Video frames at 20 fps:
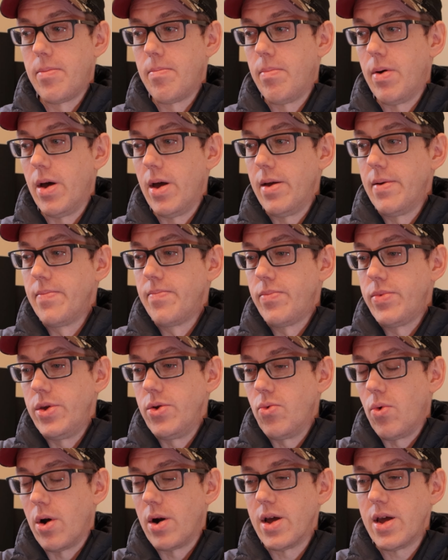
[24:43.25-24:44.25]
But
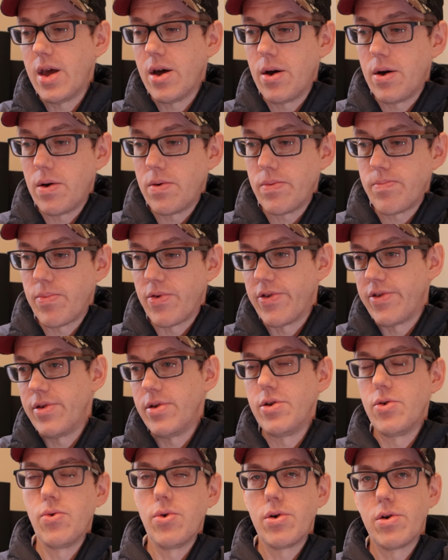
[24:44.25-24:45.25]
you want to go pursue
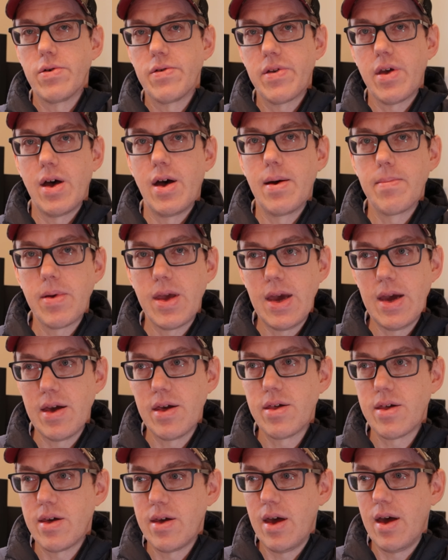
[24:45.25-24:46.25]
your workers' comp
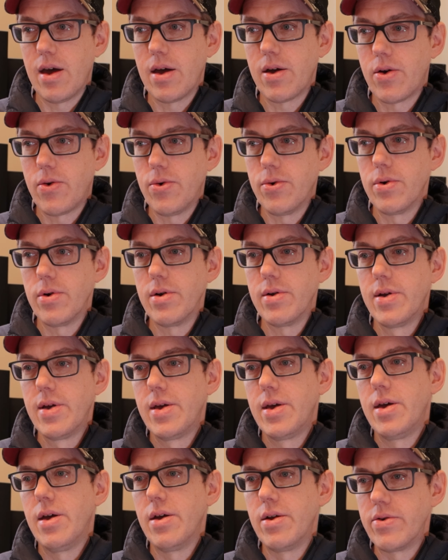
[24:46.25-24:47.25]
case at court
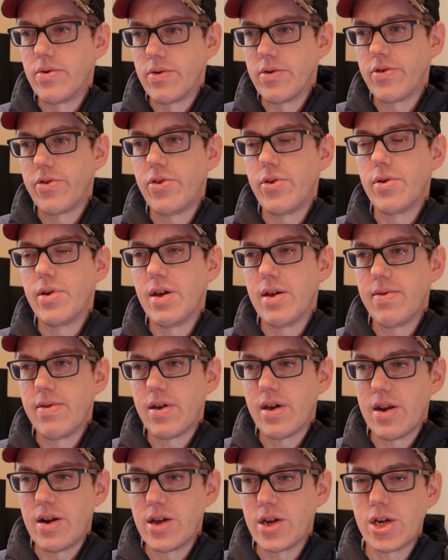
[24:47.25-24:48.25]
in order to get the
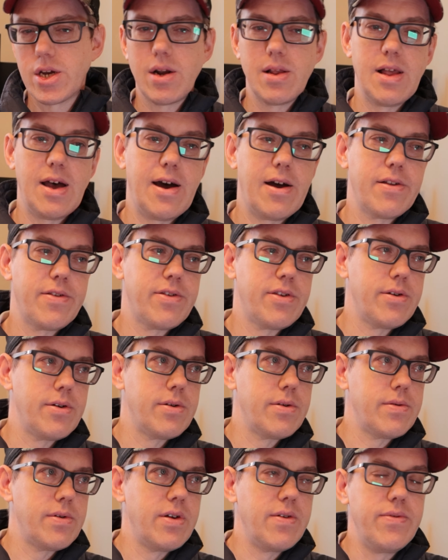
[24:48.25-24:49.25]
condition allowed.
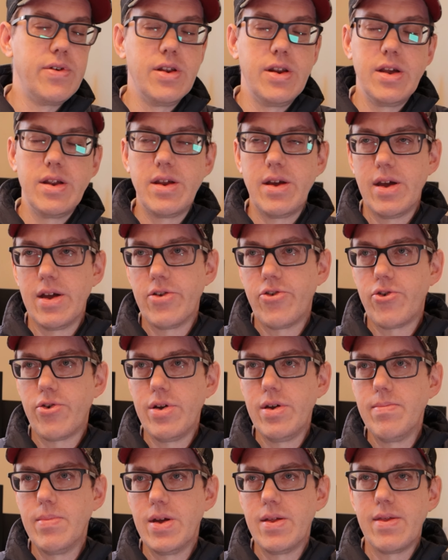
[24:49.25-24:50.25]
So if you need to get
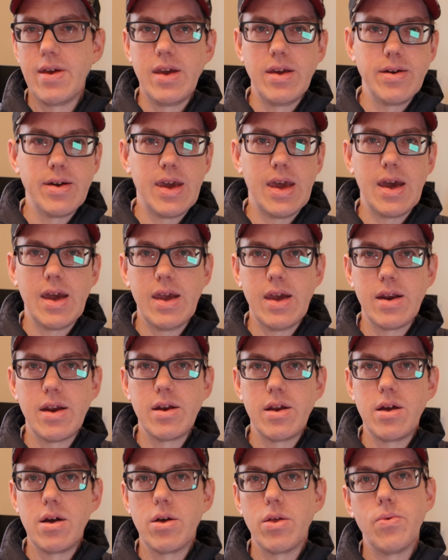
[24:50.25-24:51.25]
treatment that you can't get
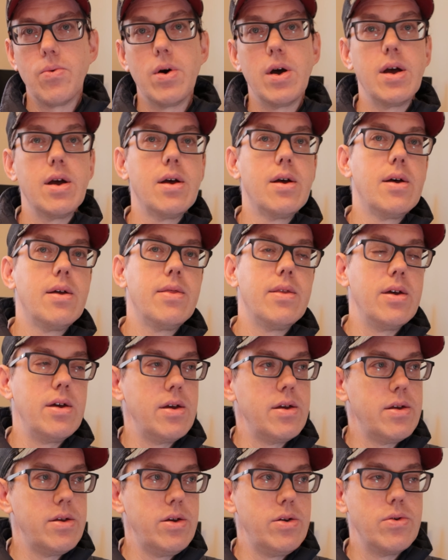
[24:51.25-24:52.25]
any other way,
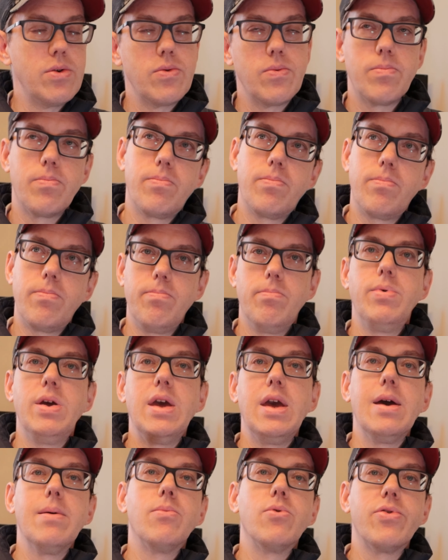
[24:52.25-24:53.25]
that you'll
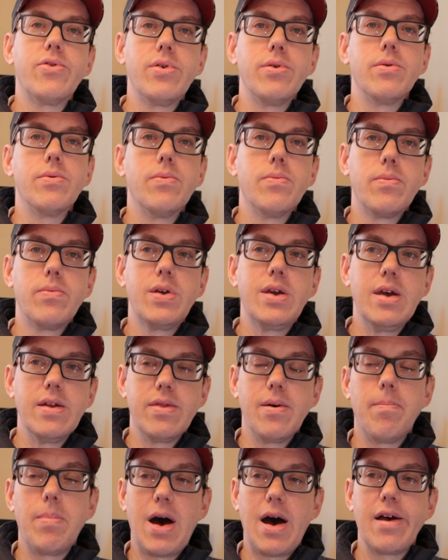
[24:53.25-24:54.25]
be able to get
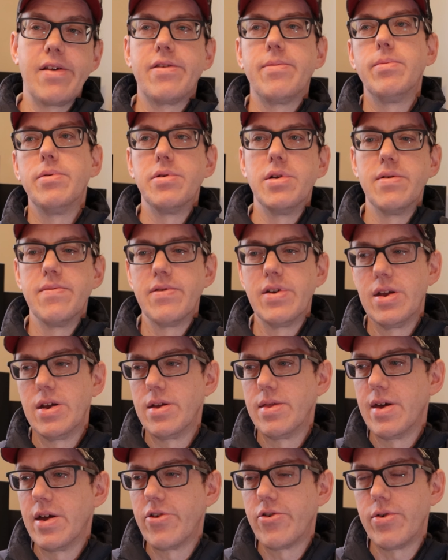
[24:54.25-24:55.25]
the possibility of
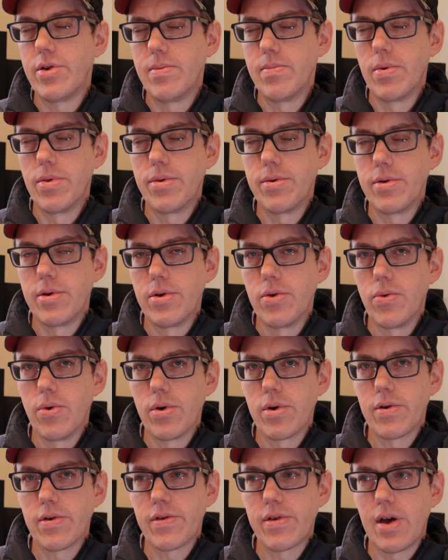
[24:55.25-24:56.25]
getting that treatment through your
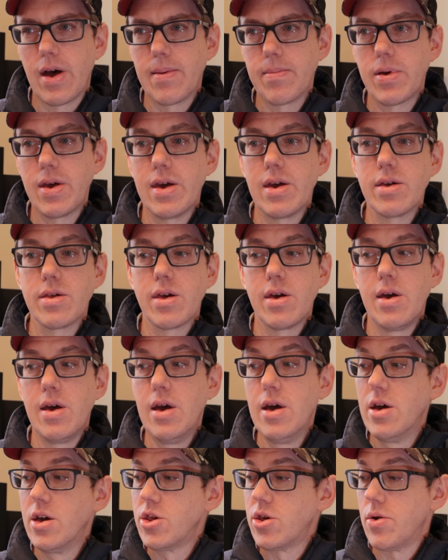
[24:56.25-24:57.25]
workers' comp case.
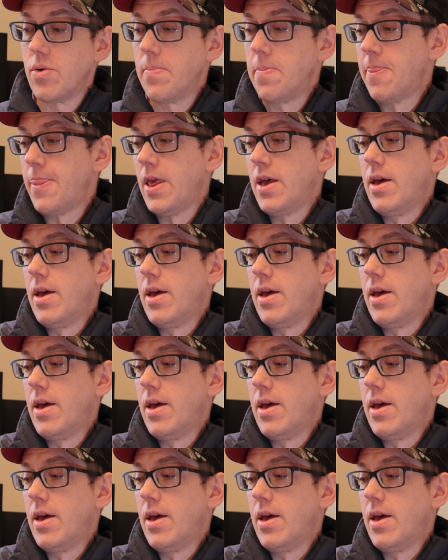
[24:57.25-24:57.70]
So